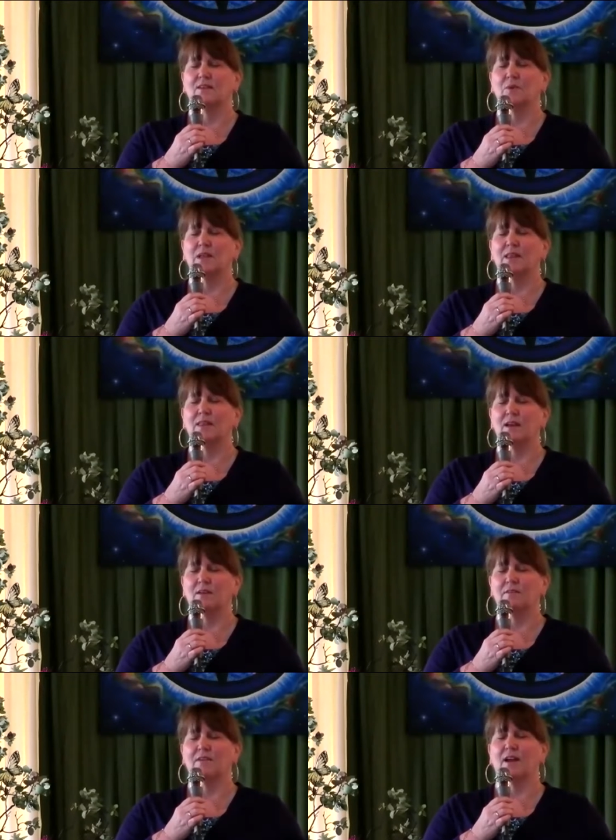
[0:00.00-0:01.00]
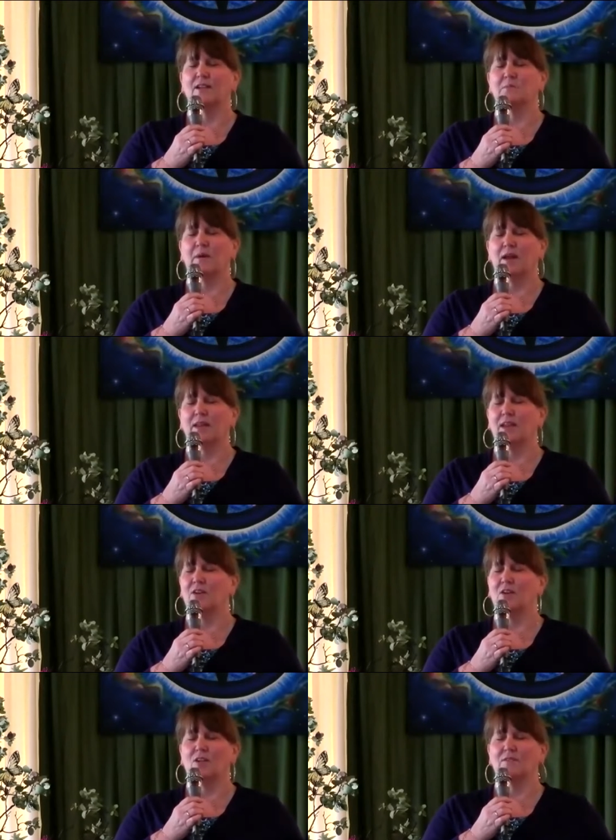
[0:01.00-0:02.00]
We love God's body in
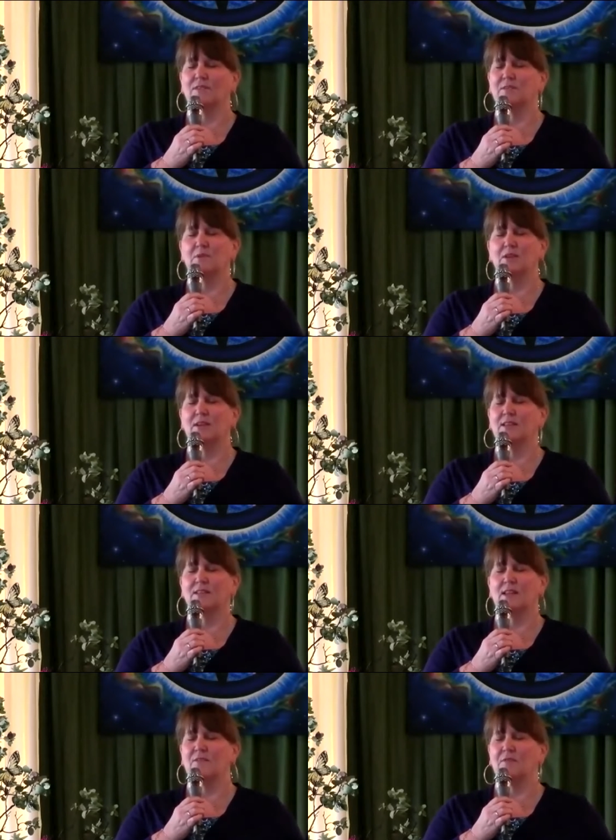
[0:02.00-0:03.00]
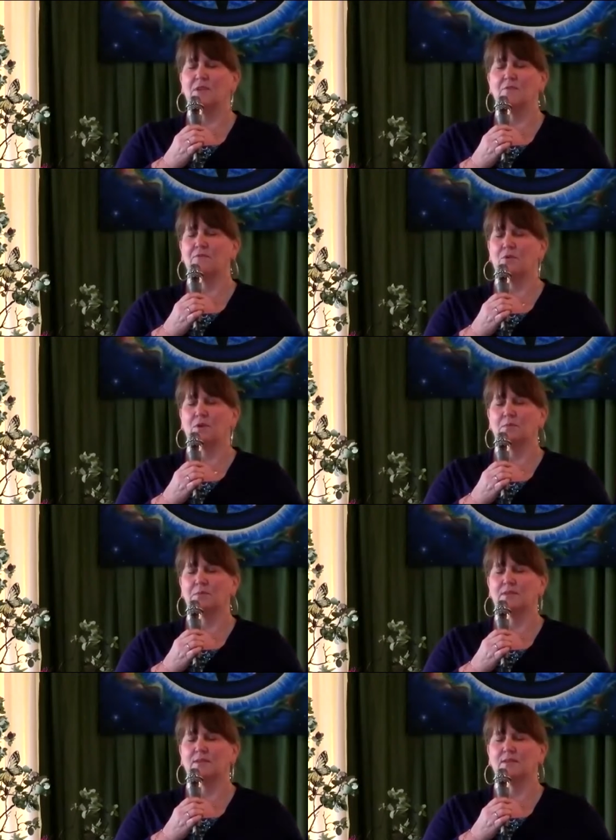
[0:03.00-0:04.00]
all of its millions and infinite
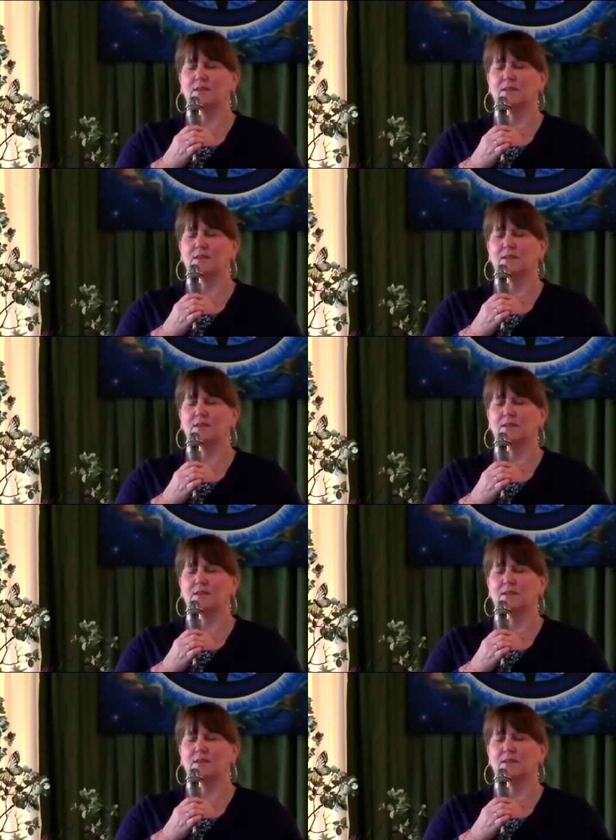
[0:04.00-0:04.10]
forms,